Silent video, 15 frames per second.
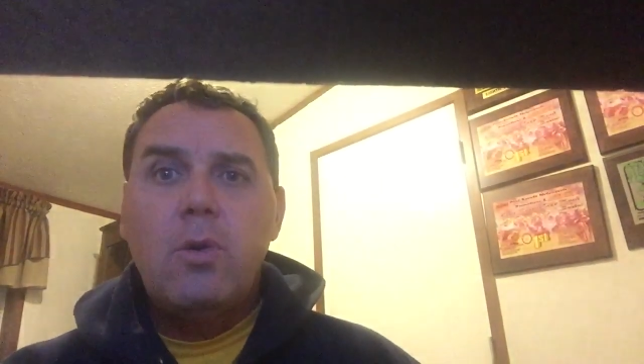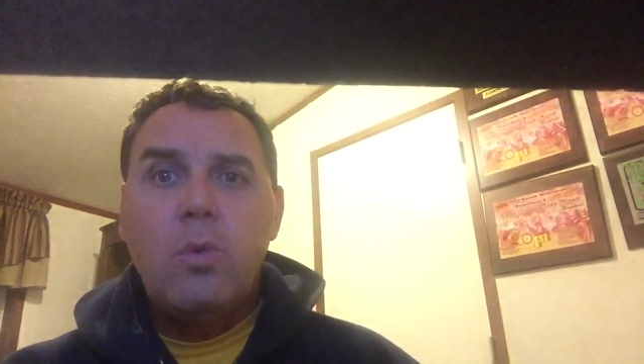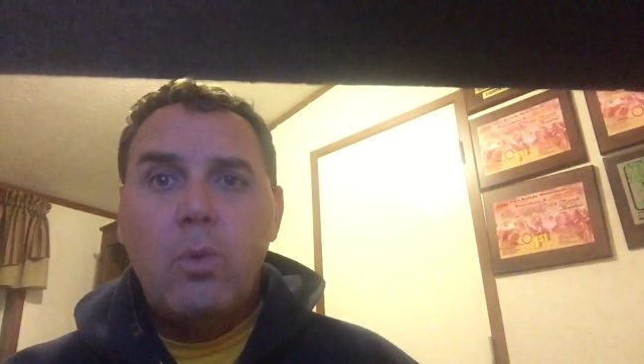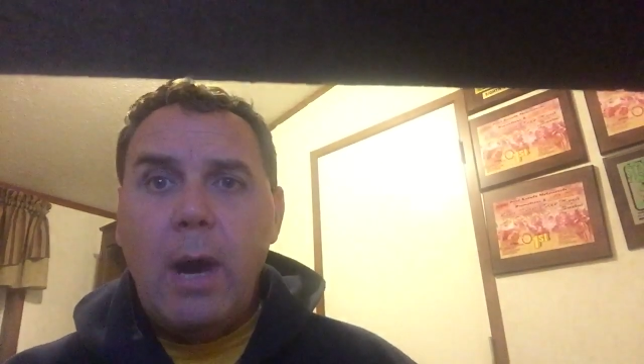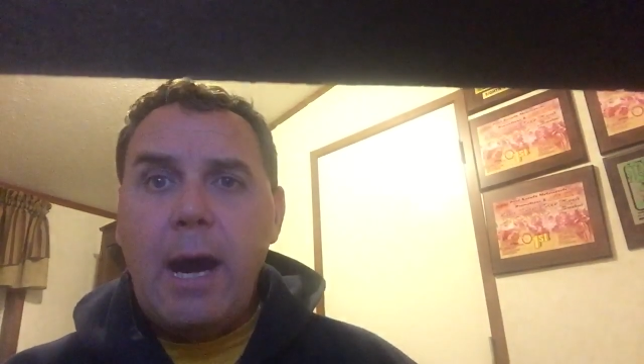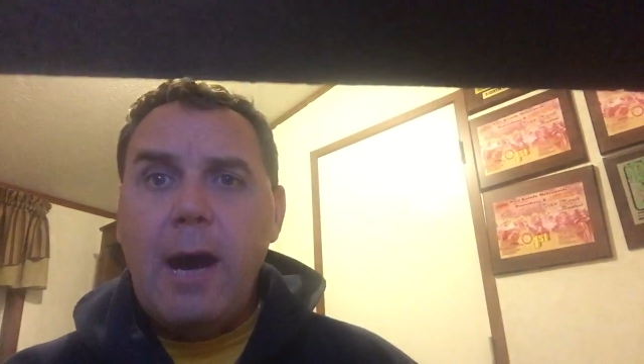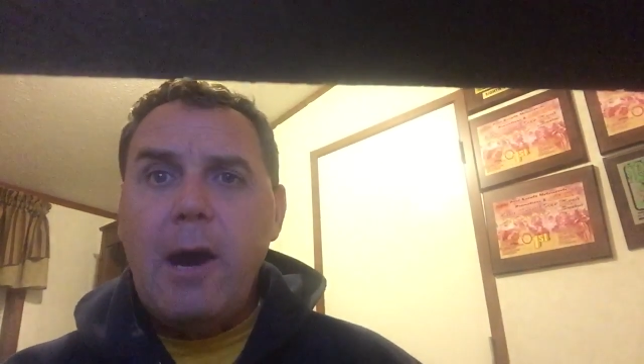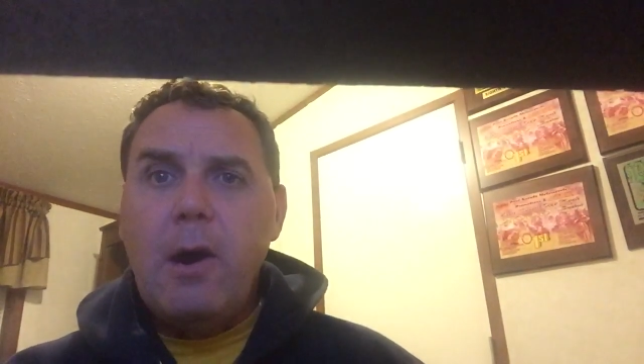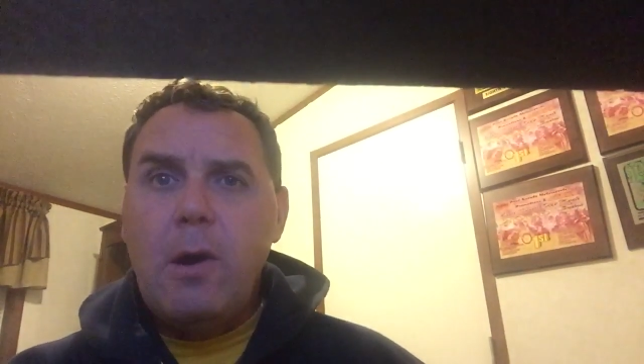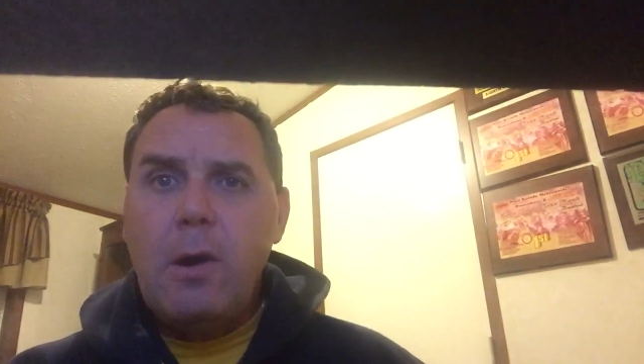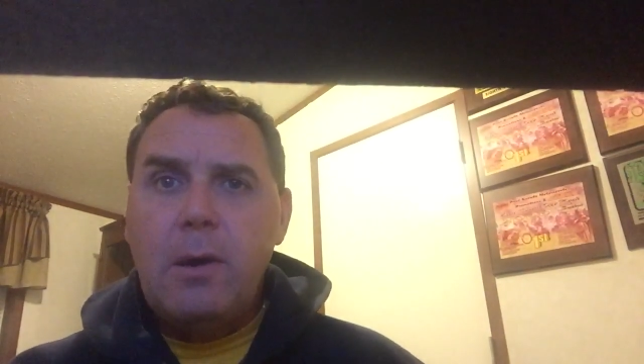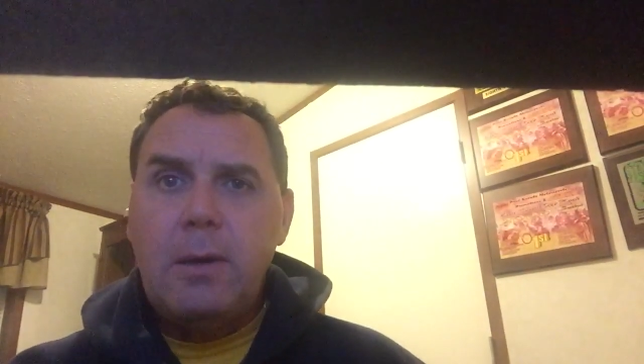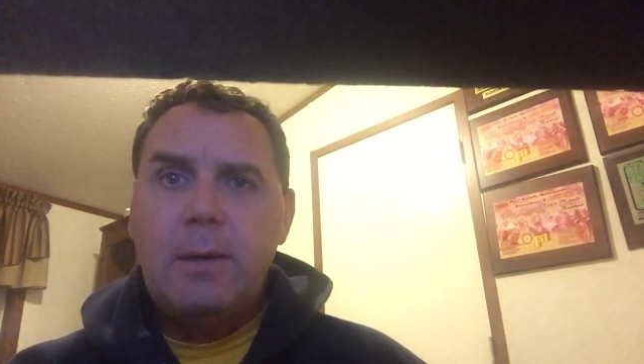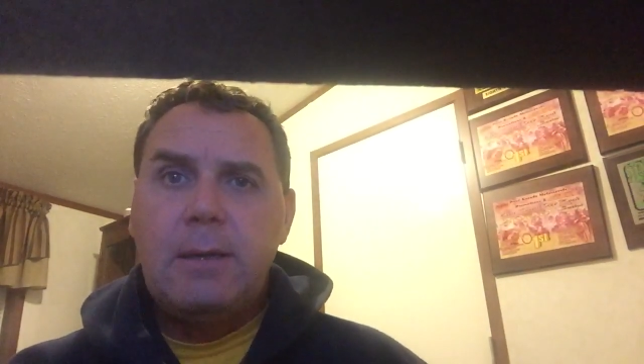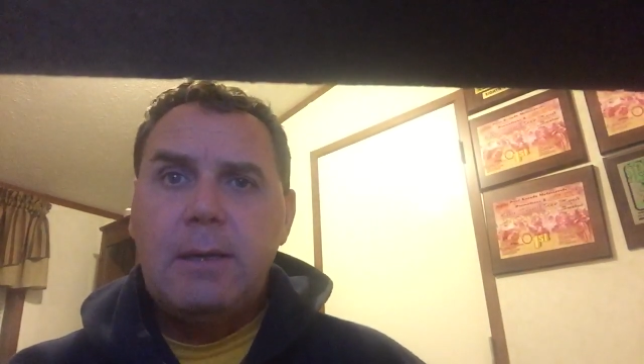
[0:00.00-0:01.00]
Whoa,
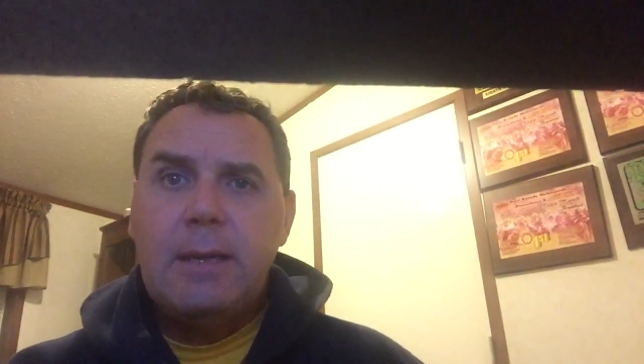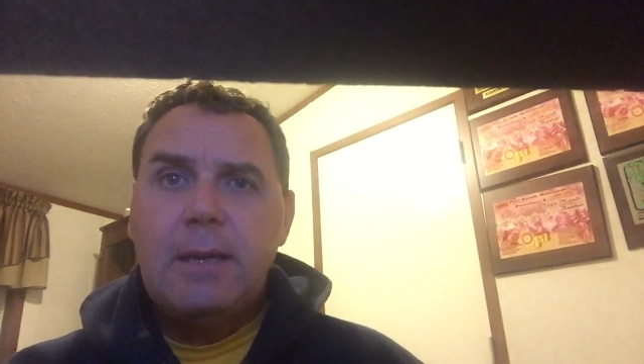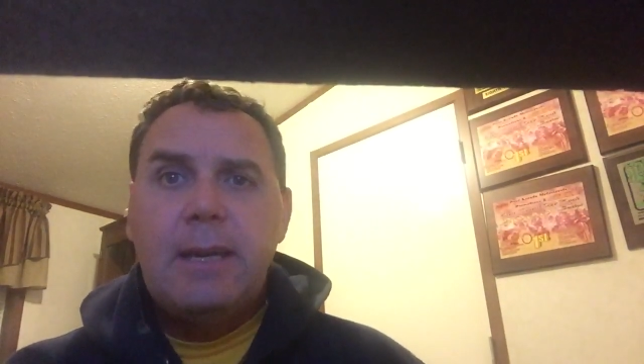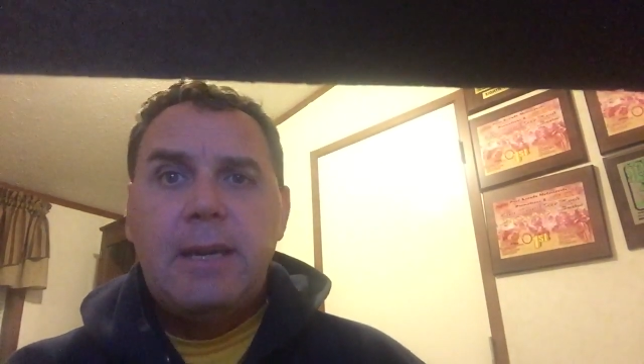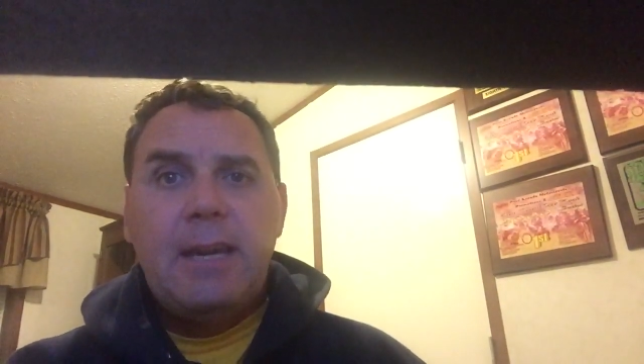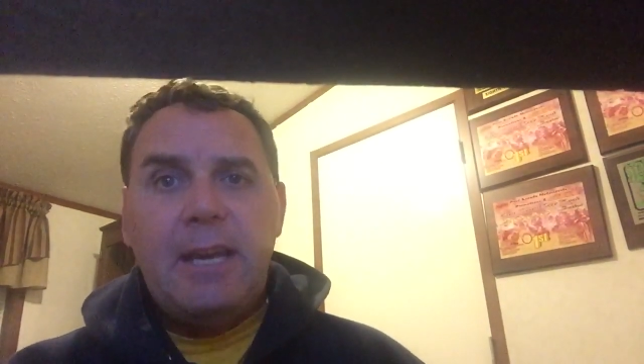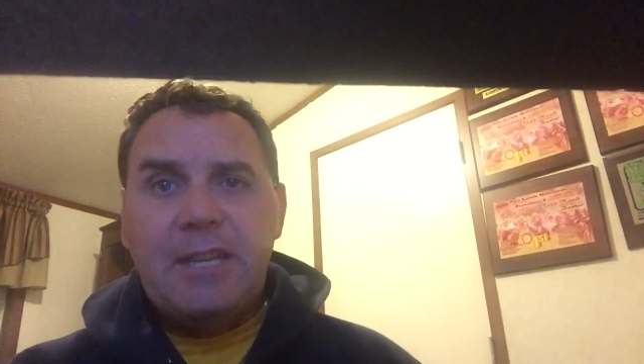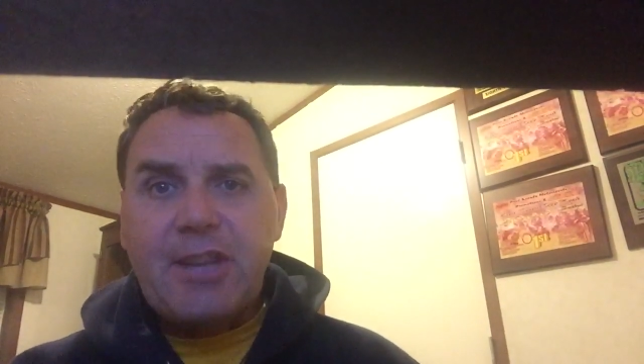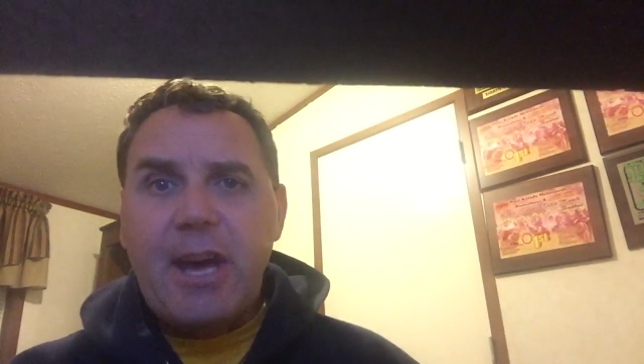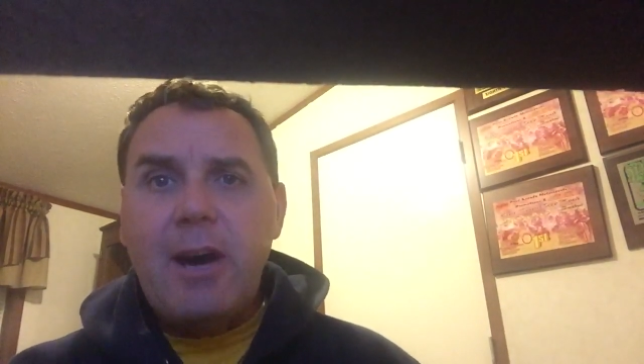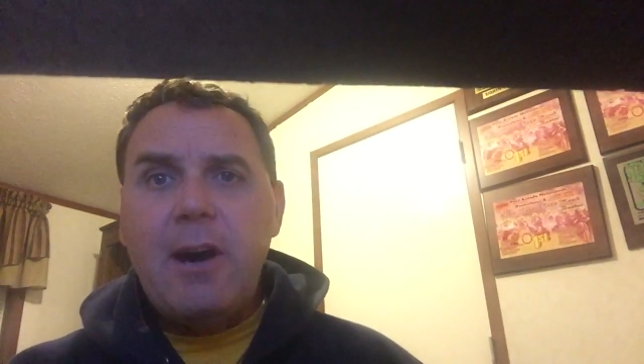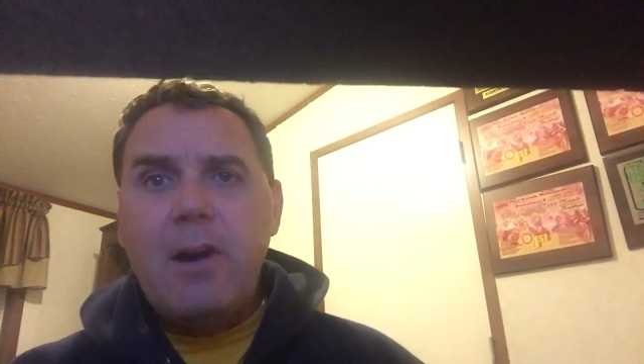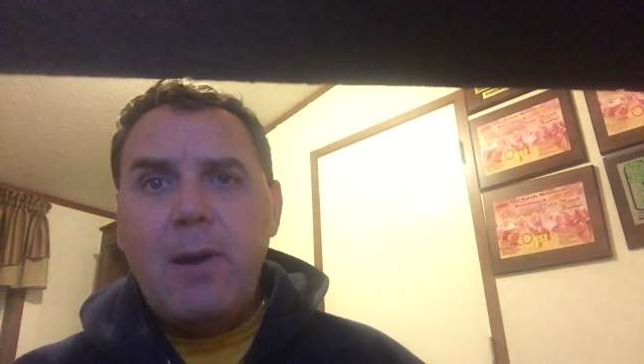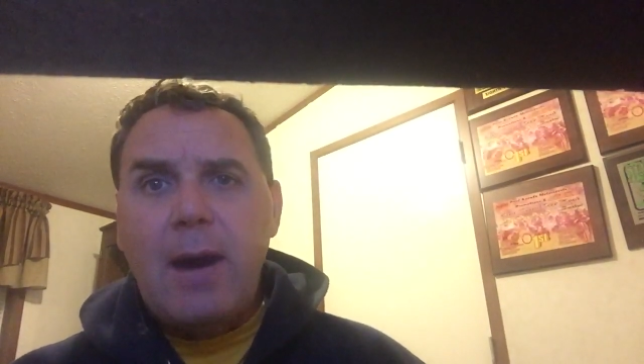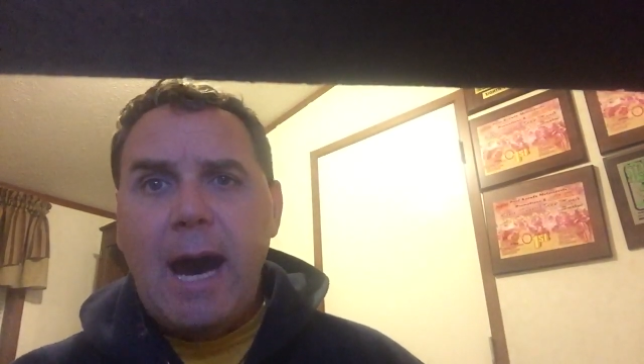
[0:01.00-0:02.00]
he's
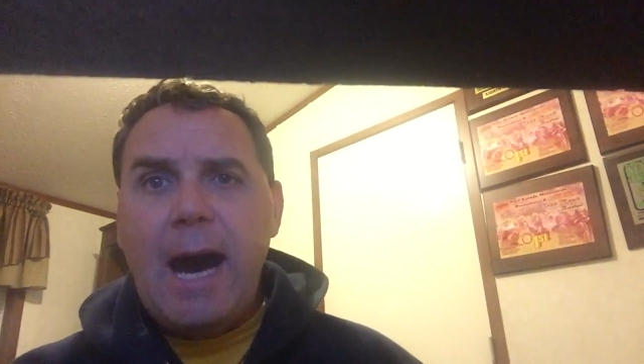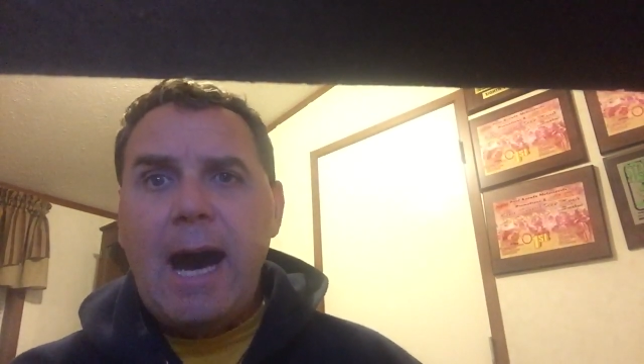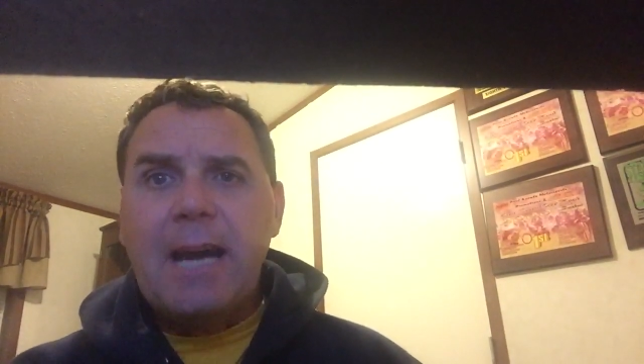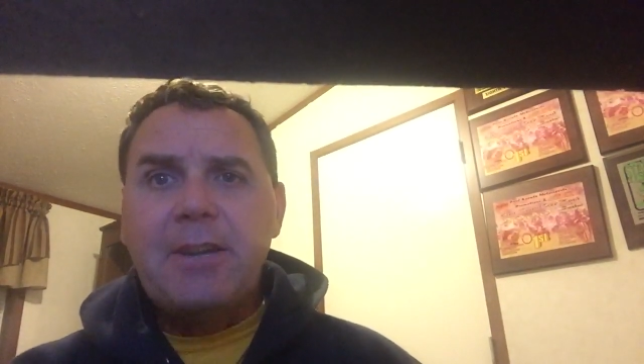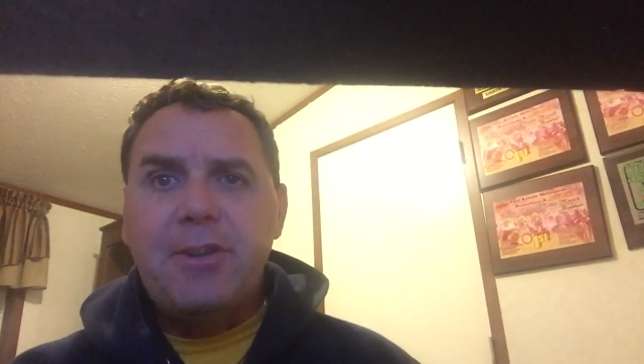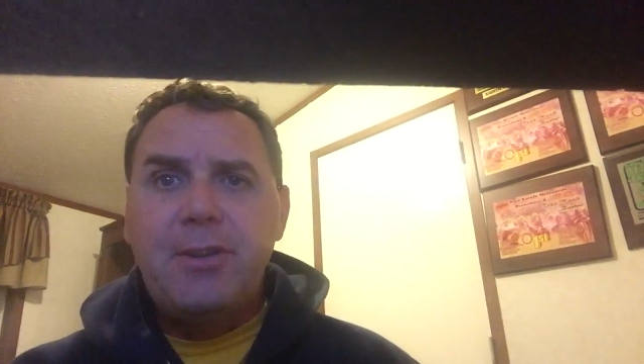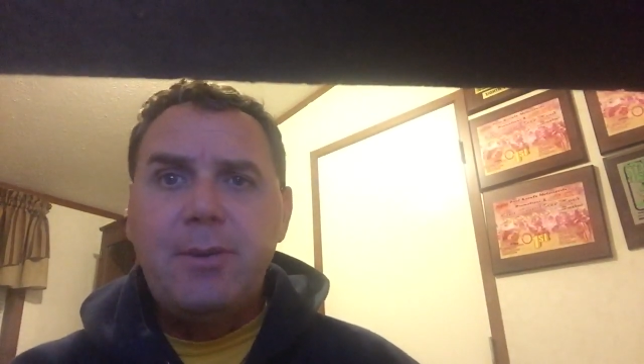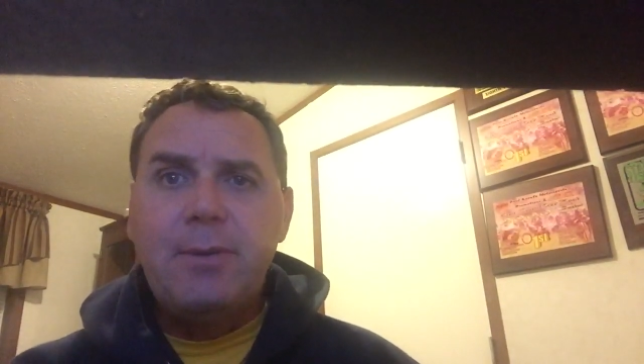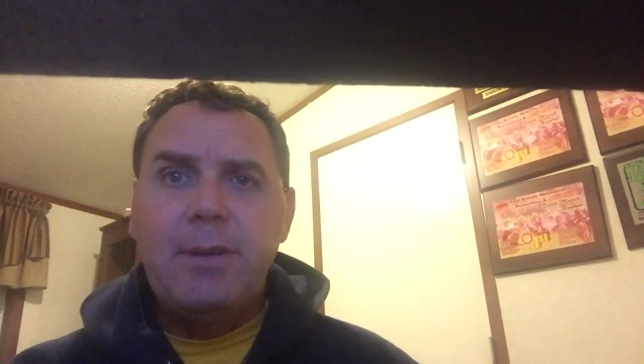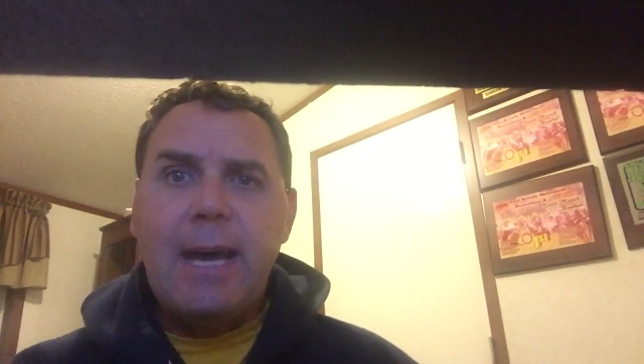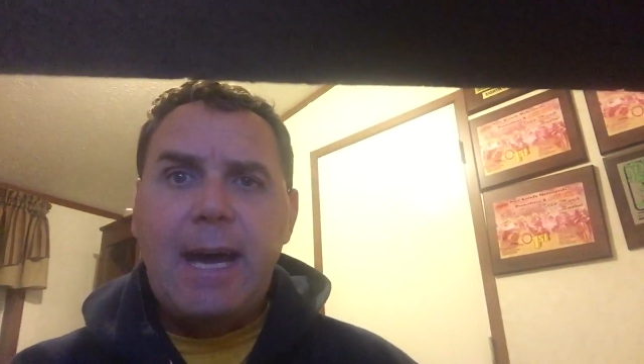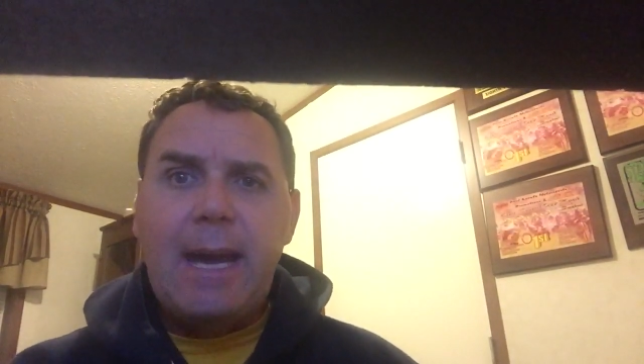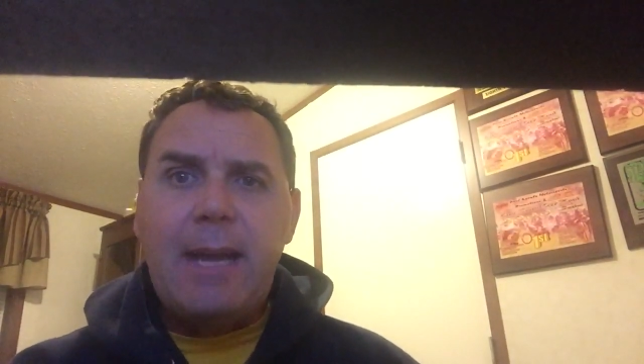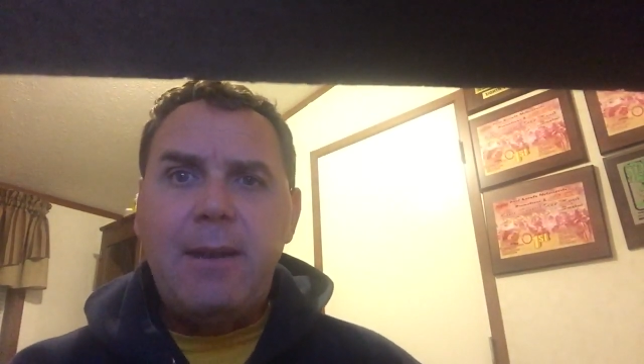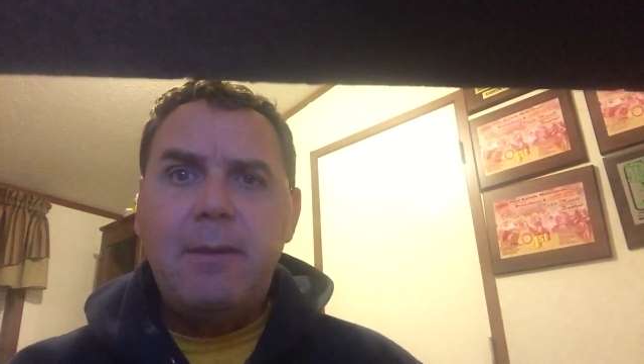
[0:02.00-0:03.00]
so hot
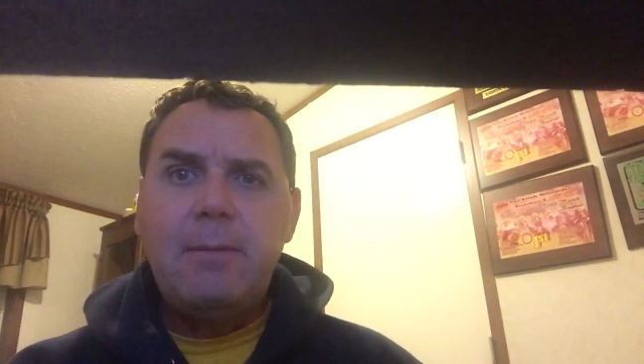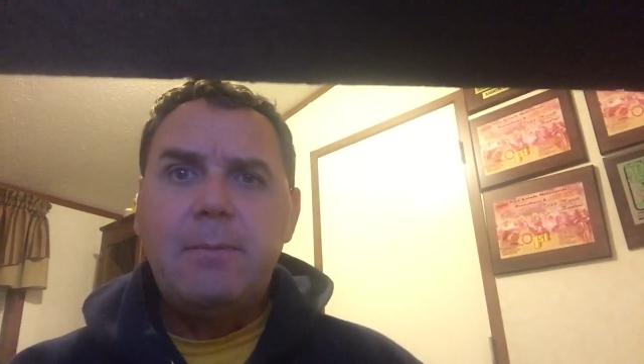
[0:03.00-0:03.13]
tonight.